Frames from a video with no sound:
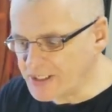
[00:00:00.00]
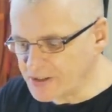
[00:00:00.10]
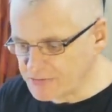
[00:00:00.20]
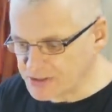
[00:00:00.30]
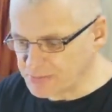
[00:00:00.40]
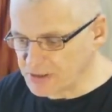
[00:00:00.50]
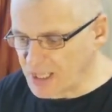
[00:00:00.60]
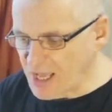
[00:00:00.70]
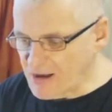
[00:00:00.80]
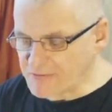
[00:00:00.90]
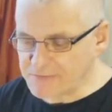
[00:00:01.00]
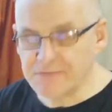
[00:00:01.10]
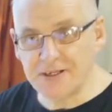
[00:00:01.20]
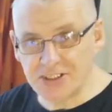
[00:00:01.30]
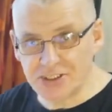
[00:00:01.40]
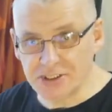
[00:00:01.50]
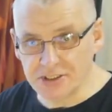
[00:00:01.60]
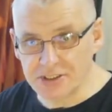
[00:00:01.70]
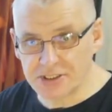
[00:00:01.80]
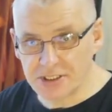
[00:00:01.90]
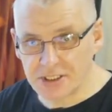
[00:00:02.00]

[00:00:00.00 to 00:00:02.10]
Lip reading: notable features